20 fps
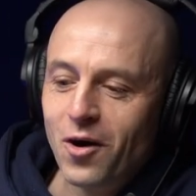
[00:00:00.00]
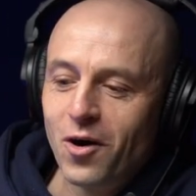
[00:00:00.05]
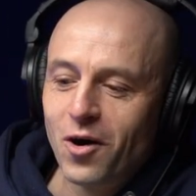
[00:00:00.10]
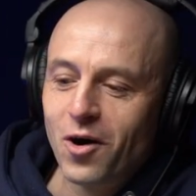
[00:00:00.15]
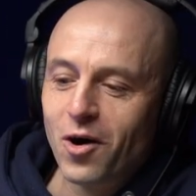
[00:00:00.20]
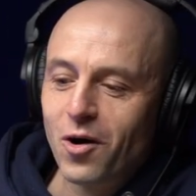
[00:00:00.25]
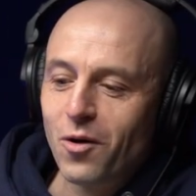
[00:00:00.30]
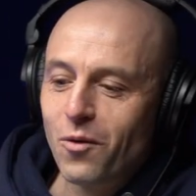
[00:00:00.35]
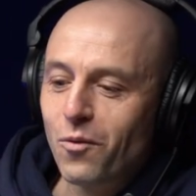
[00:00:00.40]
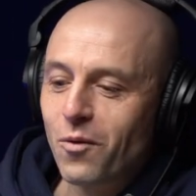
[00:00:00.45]

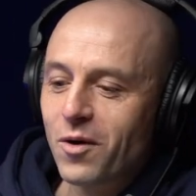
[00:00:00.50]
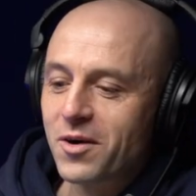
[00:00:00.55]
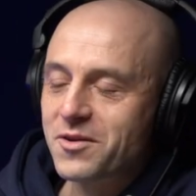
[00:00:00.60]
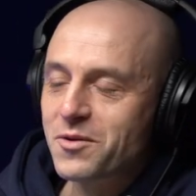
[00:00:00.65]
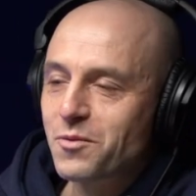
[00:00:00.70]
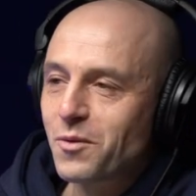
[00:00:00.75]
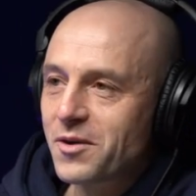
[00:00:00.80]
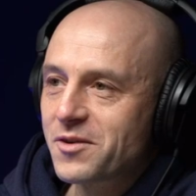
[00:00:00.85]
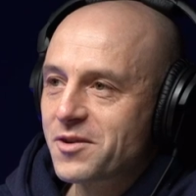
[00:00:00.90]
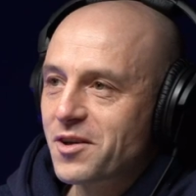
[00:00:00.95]
or what's
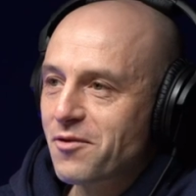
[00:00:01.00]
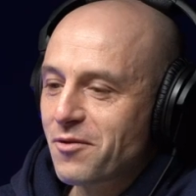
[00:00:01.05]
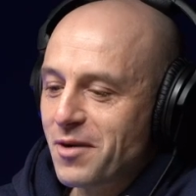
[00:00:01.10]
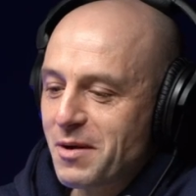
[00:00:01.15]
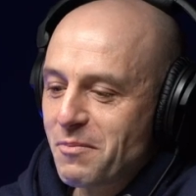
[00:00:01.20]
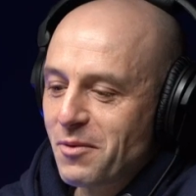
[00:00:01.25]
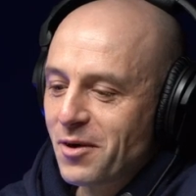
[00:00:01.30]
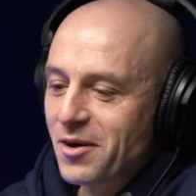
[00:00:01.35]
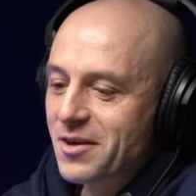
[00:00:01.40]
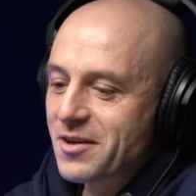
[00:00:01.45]
one to three
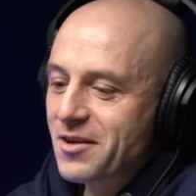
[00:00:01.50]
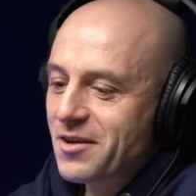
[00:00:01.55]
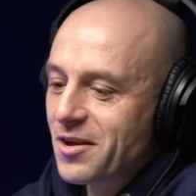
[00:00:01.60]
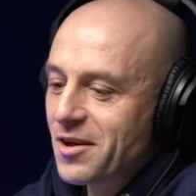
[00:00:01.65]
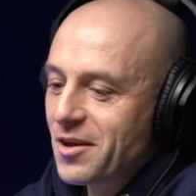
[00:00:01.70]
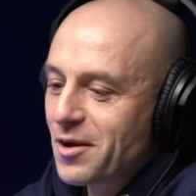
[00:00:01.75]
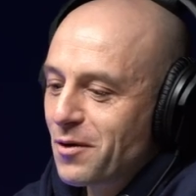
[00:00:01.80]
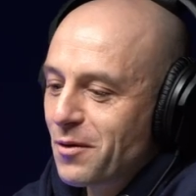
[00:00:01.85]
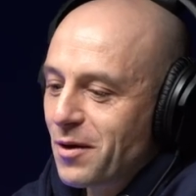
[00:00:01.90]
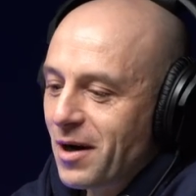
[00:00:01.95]
books that
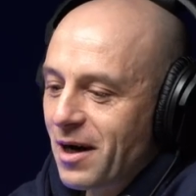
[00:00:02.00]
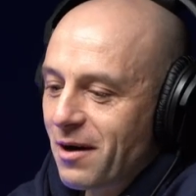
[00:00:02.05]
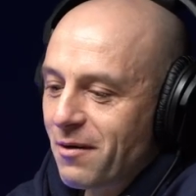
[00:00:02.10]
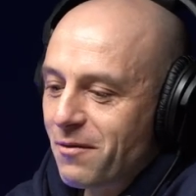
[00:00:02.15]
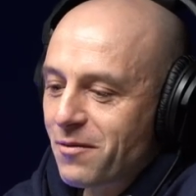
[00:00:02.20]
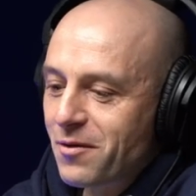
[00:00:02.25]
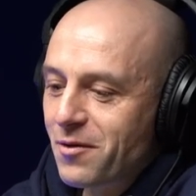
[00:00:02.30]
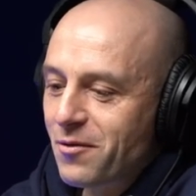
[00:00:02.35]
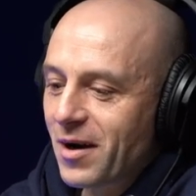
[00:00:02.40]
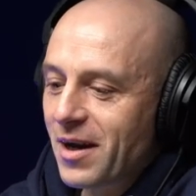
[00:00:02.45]
you
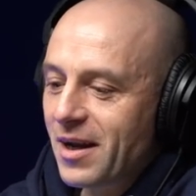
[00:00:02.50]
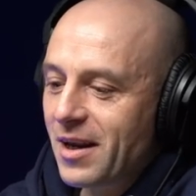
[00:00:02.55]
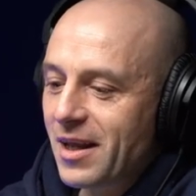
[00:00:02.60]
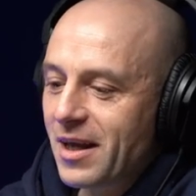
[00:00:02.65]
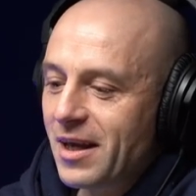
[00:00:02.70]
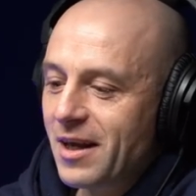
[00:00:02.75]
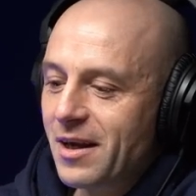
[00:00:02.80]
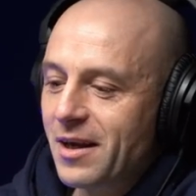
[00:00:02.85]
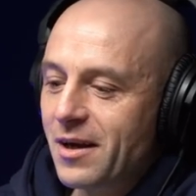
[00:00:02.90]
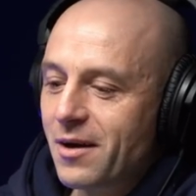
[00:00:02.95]
have
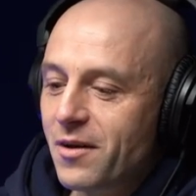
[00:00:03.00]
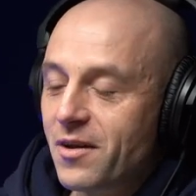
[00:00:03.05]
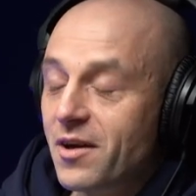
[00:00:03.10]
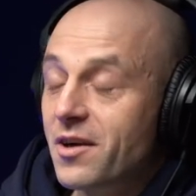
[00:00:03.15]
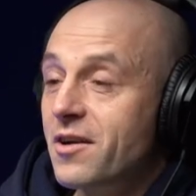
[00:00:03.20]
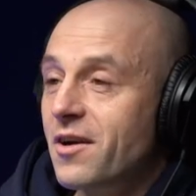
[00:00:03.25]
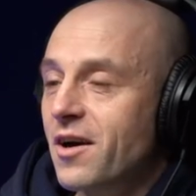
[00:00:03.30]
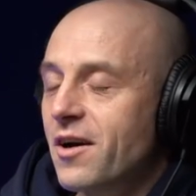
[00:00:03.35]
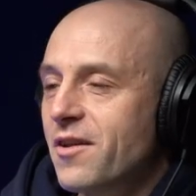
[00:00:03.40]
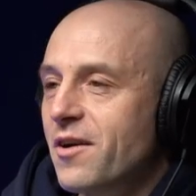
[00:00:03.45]
greatly that,
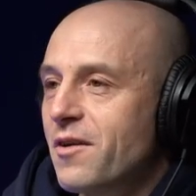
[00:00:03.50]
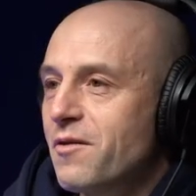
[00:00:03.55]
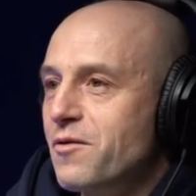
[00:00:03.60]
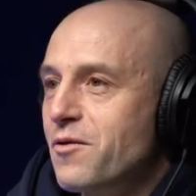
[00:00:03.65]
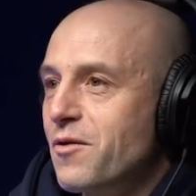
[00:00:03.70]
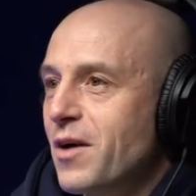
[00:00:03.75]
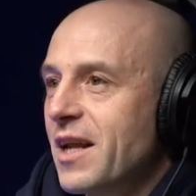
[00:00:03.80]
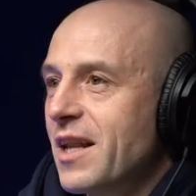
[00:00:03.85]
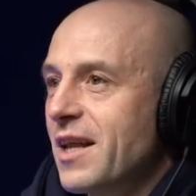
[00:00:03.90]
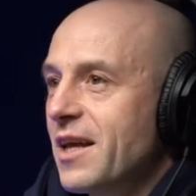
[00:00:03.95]
that have
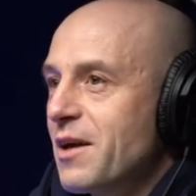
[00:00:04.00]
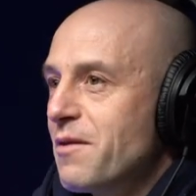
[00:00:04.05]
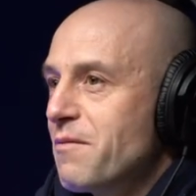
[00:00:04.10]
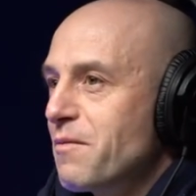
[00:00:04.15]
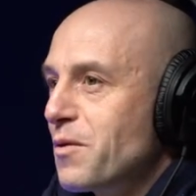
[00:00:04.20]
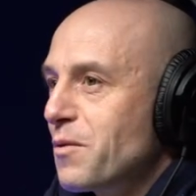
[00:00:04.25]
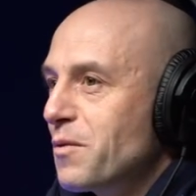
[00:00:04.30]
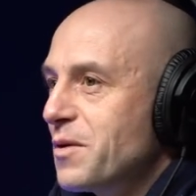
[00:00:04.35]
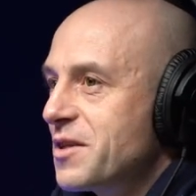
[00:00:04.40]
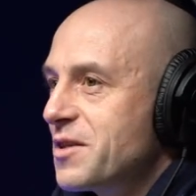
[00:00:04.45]
greatly
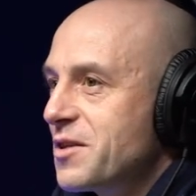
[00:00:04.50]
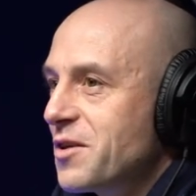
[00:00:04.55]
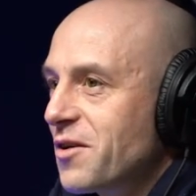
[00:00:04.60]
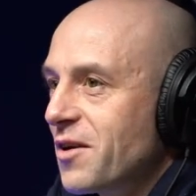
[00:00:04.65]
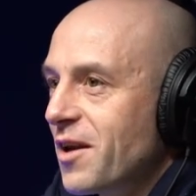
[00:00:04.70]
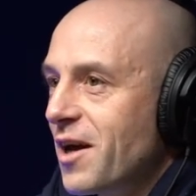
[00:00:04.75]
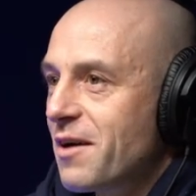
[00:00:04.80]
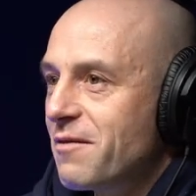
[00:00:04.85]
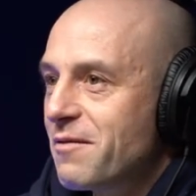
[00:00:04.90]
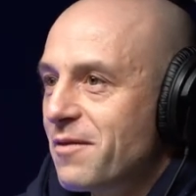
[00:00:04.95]
influenced your
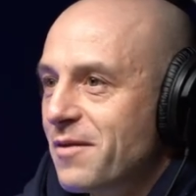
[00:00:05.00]
life?